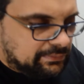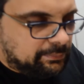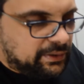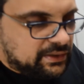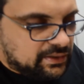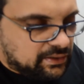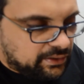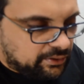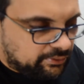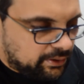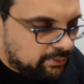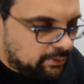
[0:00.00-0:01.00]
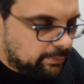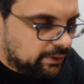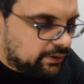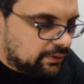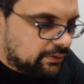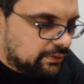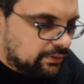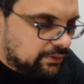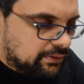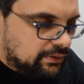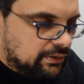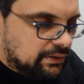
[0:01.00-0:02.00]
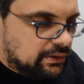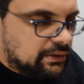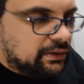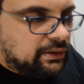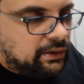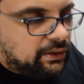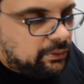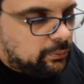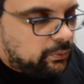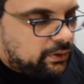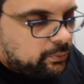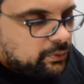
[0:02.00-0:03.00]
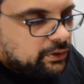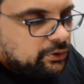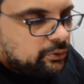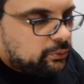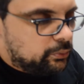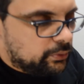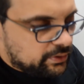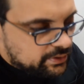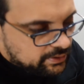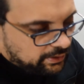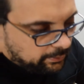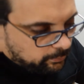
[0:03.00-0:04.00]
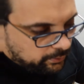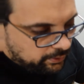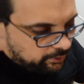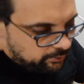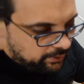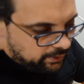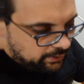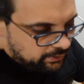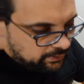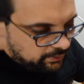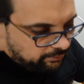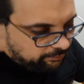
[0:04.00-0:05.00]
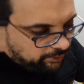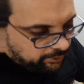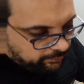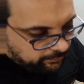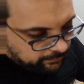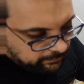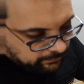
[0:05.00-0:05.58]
basically a reamer bit, and what I want to do is I want to create a funnel,